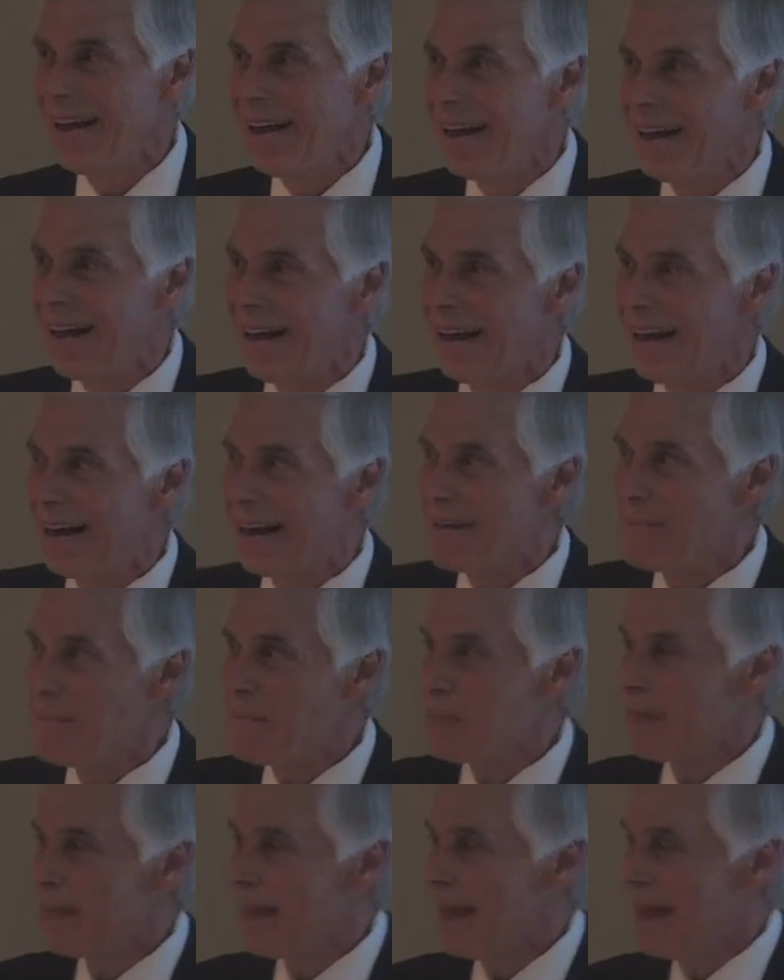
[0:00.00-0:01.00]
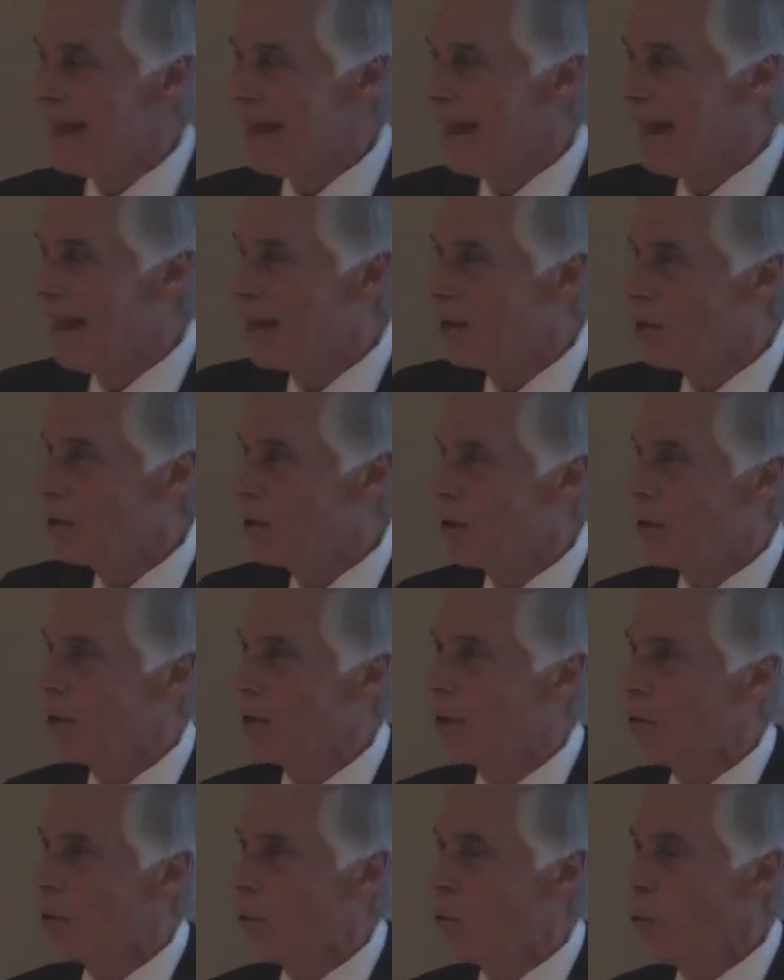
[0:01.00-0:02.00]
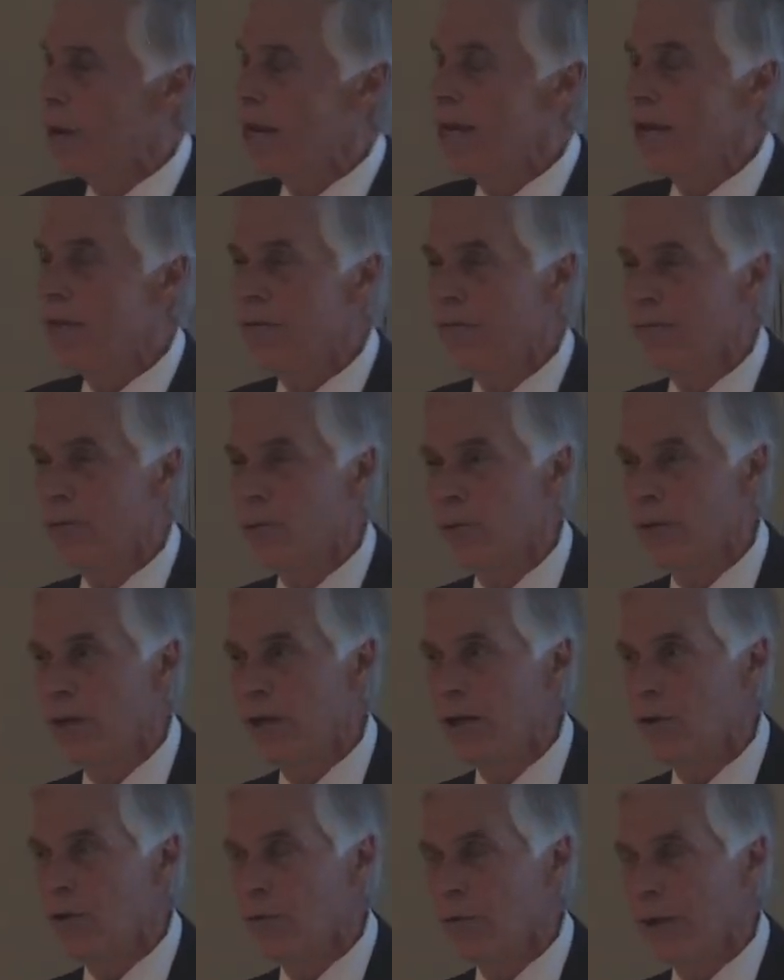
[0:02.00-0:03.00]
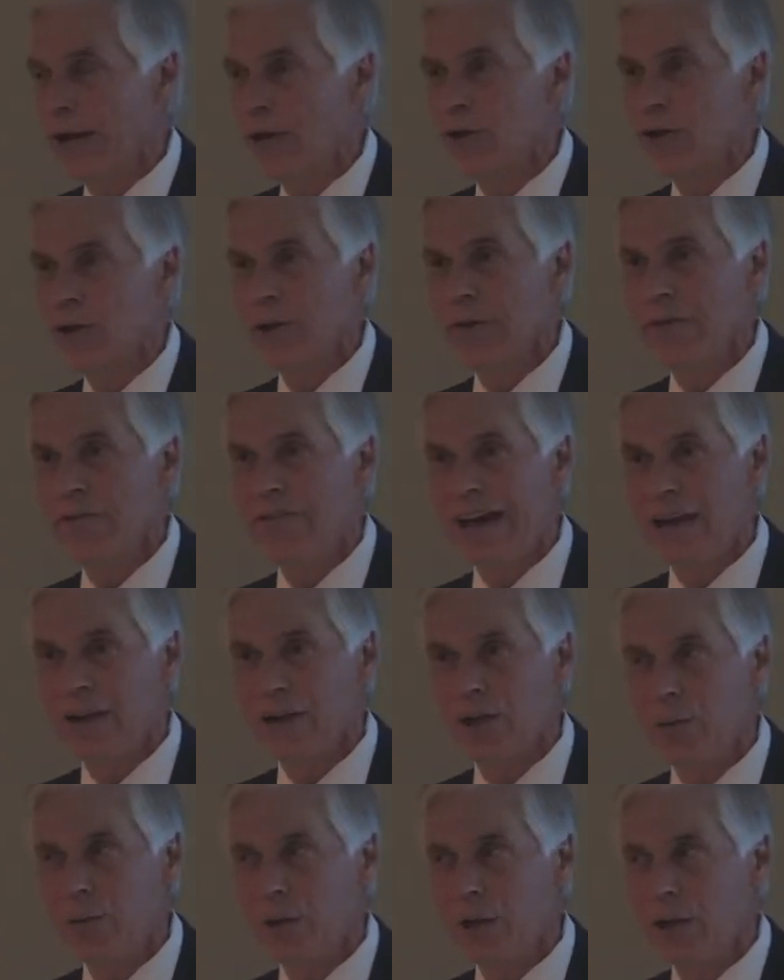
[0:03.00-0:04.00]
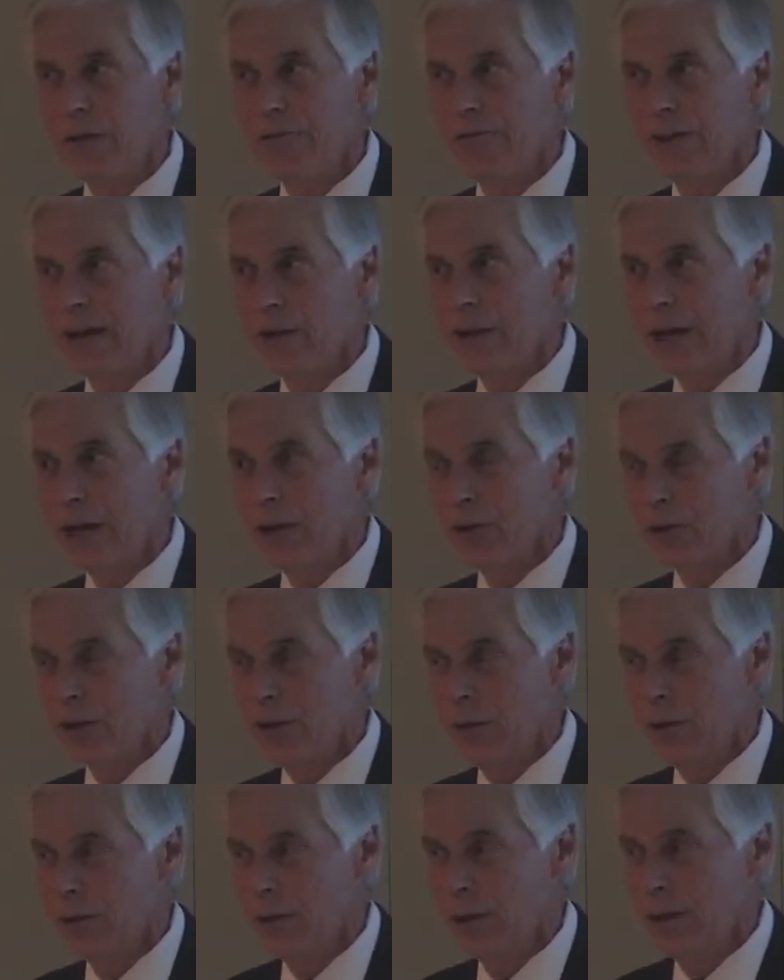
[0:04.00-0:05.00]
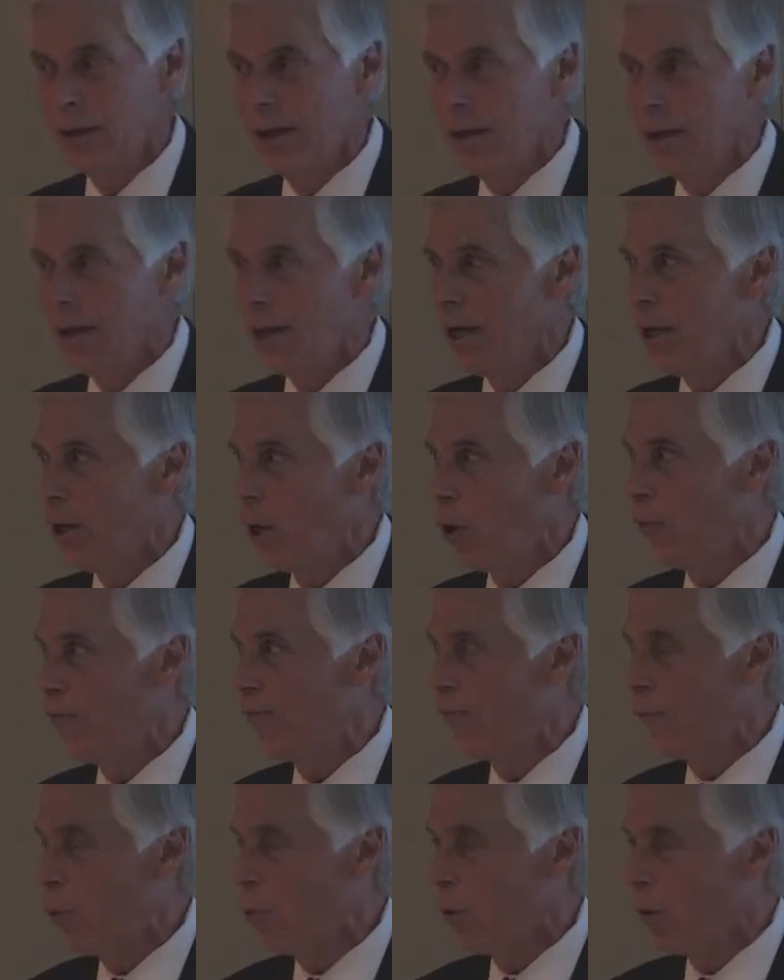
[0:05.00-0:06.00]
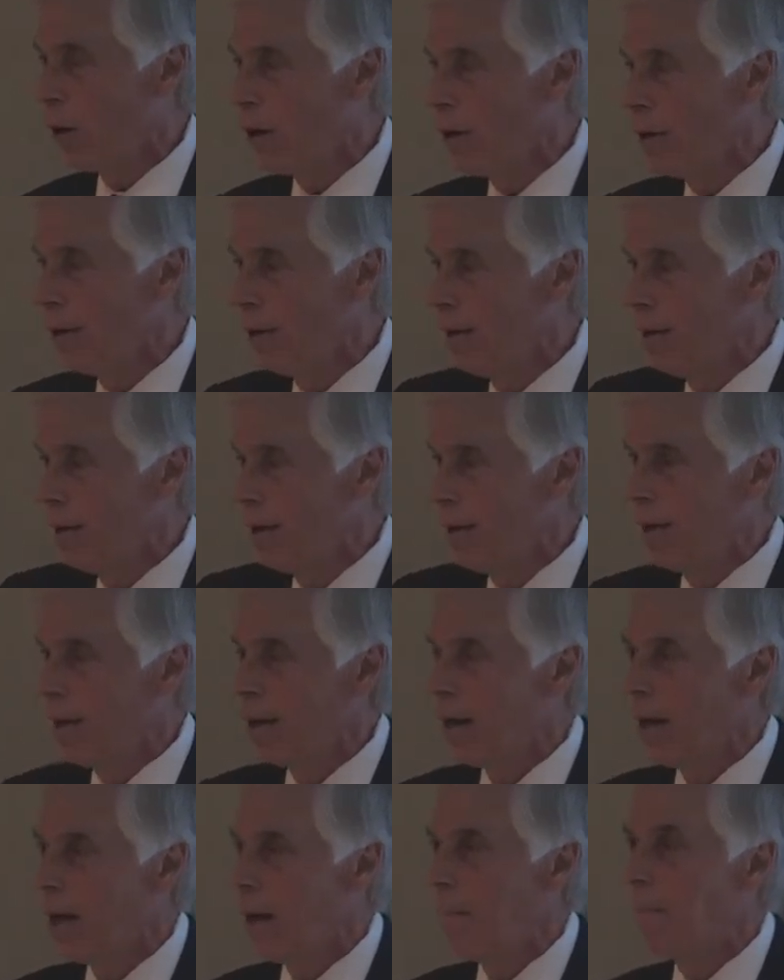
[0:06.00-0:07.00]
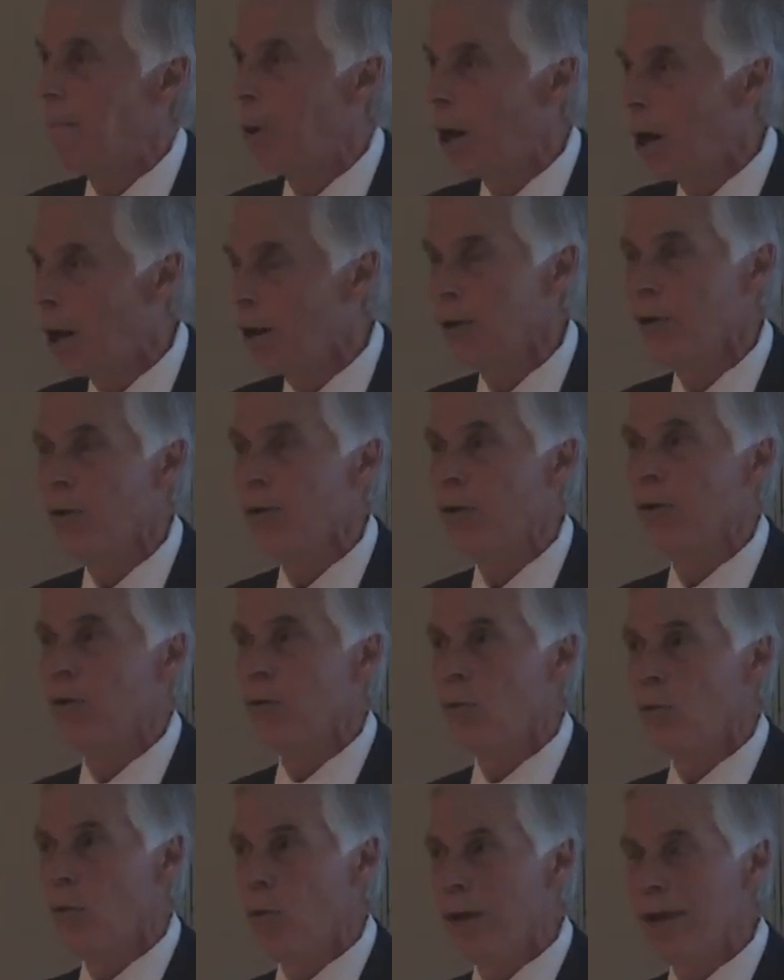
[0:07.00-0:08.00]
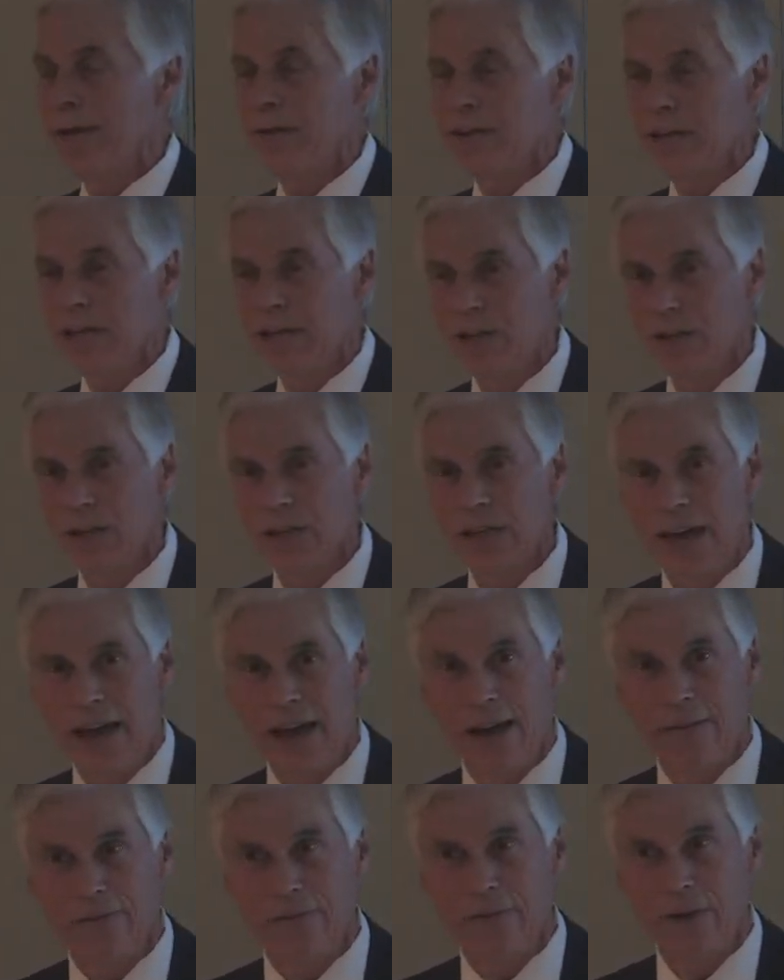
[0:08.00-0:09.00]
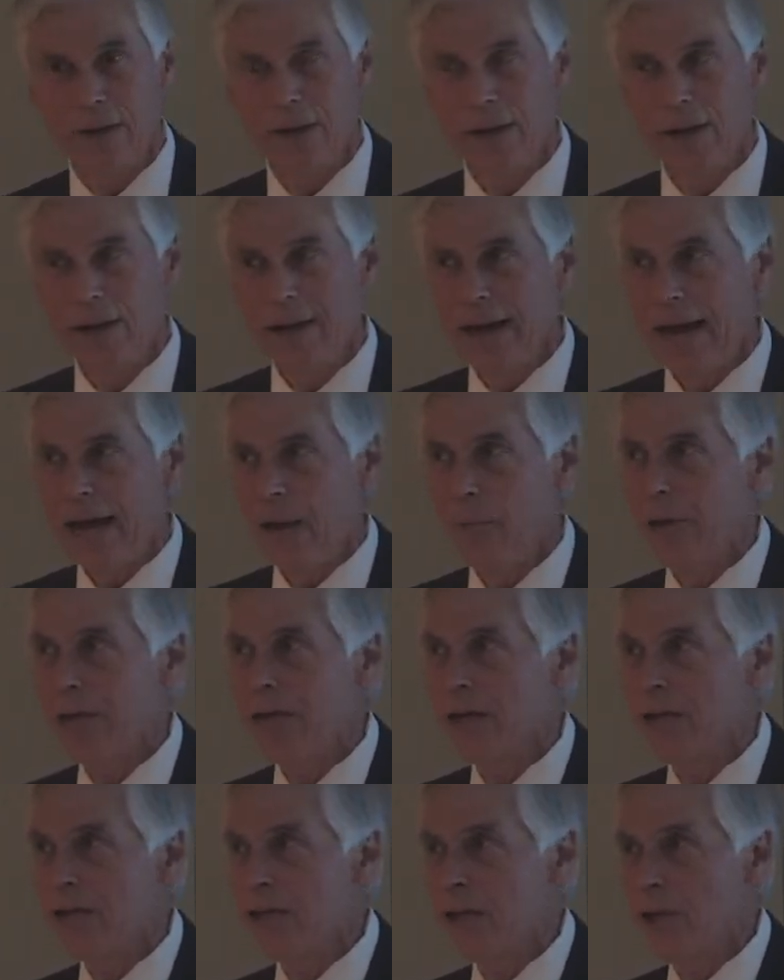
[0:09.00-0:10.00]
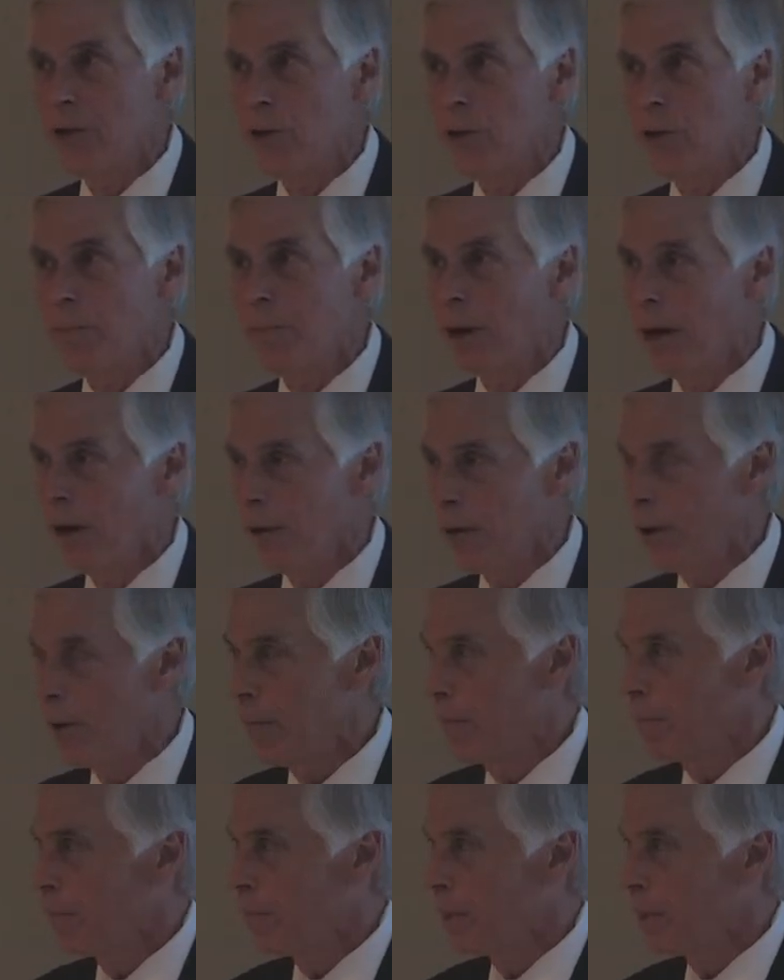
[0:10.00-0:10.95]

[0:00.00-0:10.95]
And we, through the creation of the Valley Community Foundation in '04, partnered with TCF, and we continue to partner.